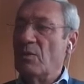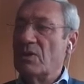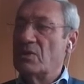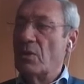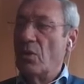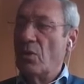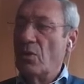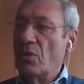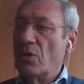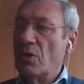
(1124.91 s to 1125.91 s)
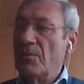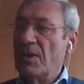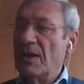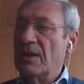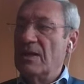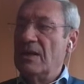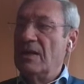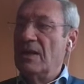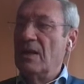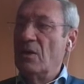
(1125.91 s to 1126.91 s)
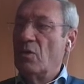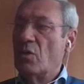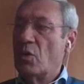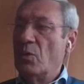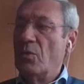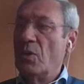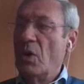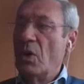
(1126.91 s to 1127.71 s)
was longer than in the group